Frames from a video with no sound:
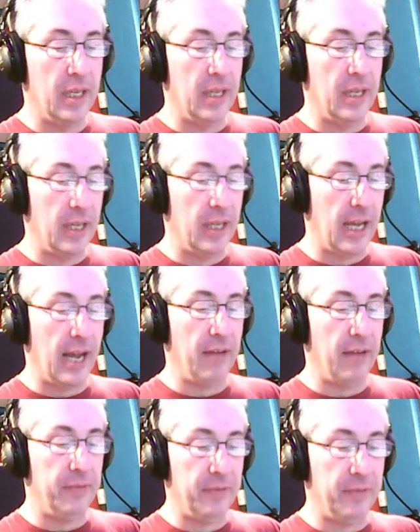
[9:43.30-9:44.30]
F,
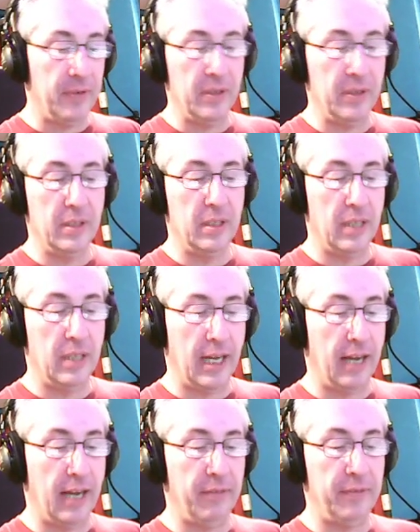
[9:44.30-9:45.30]

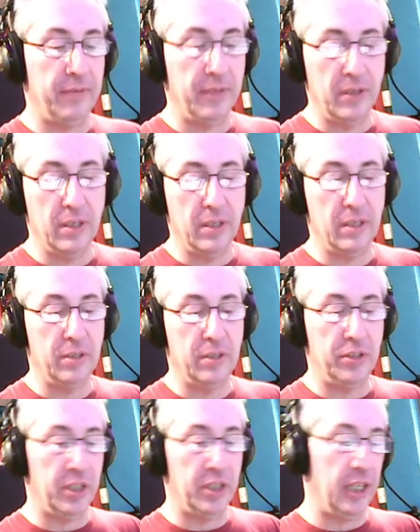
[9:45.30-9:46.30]
F,
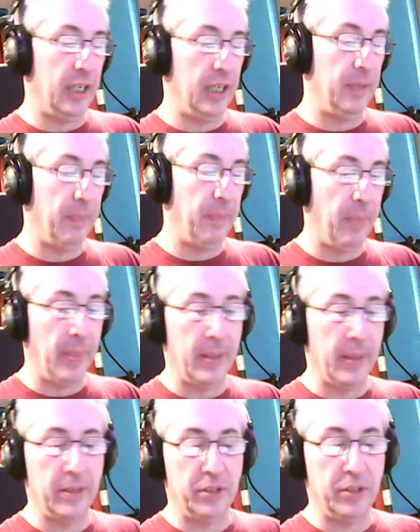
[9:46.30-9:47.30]
G,
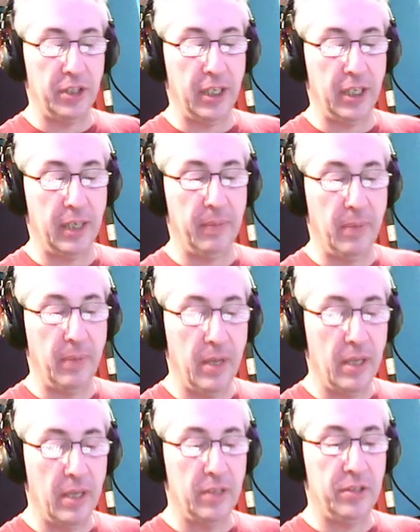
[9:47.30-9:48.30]
G,
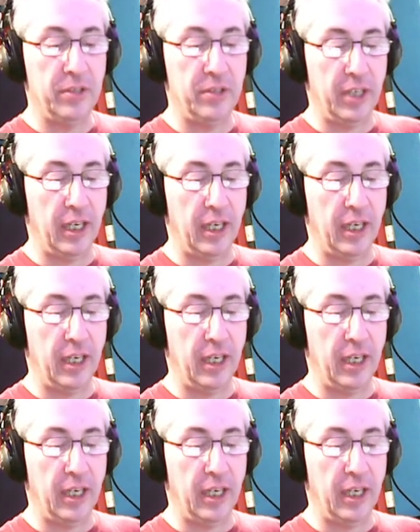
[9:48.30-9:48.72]
C,